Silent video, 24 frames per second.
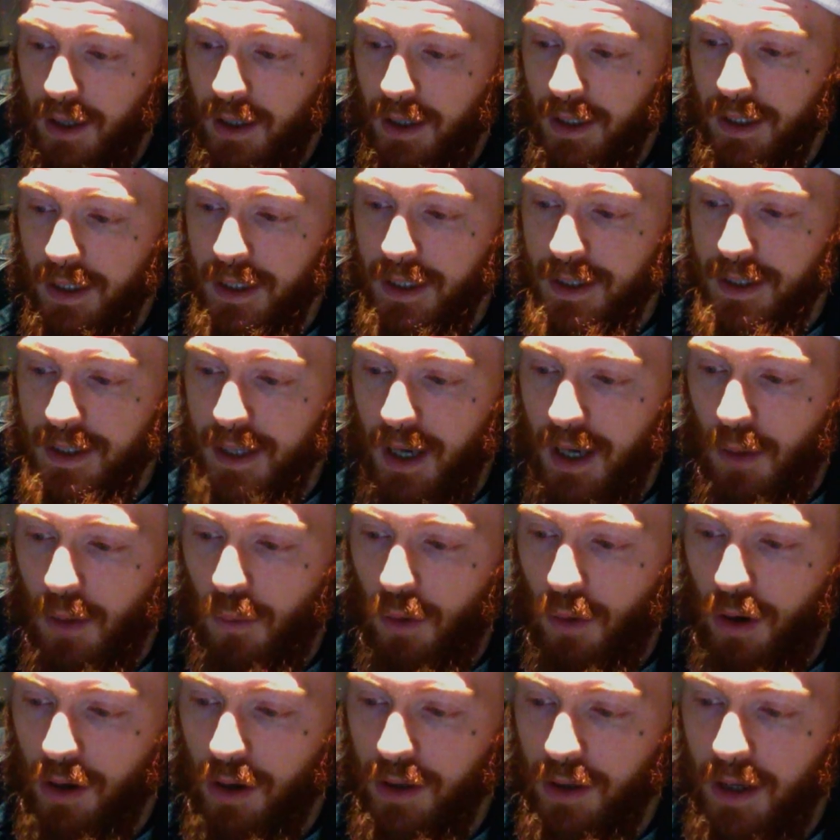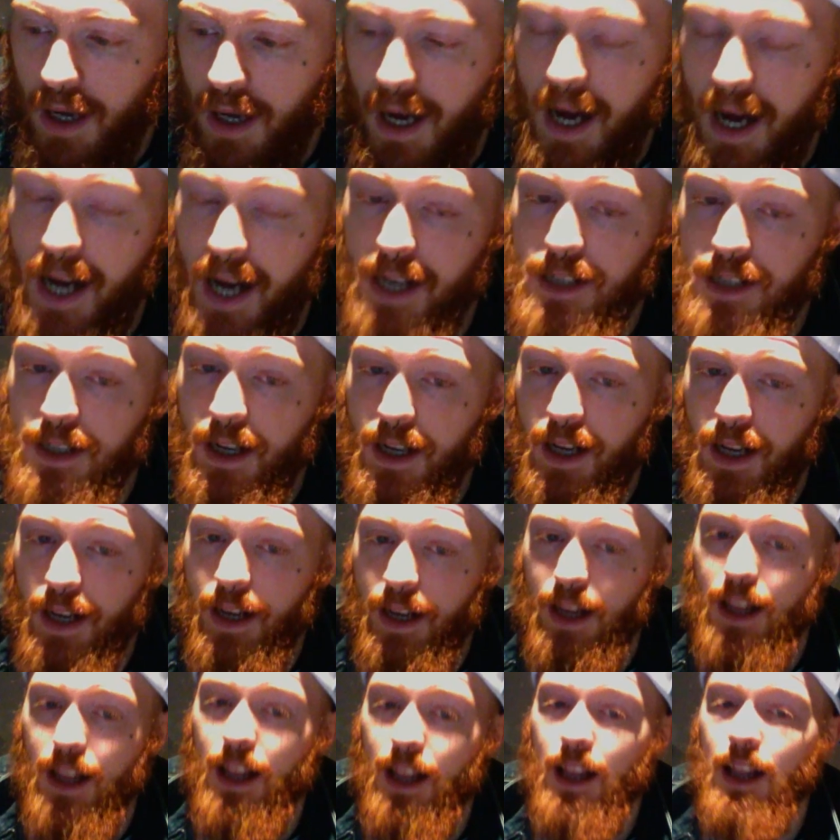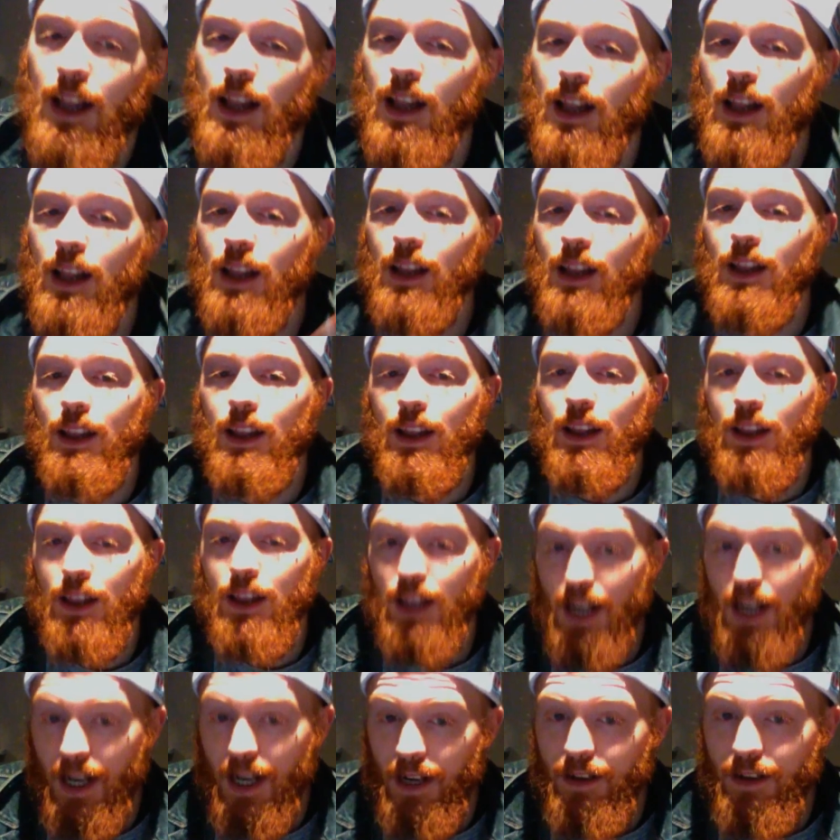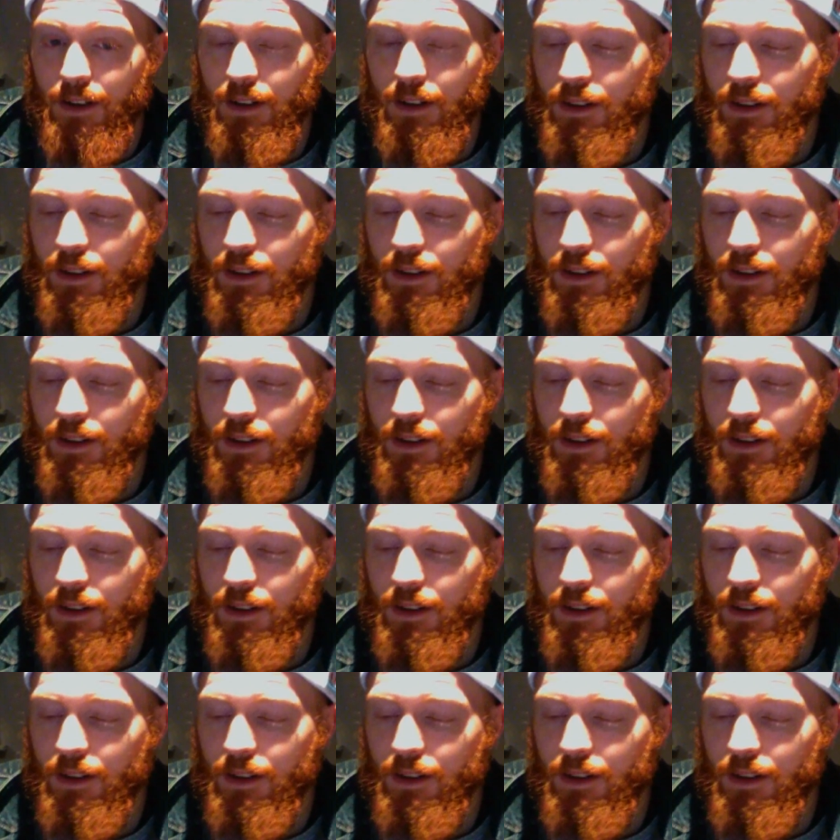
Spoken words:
He's that one hashtag lad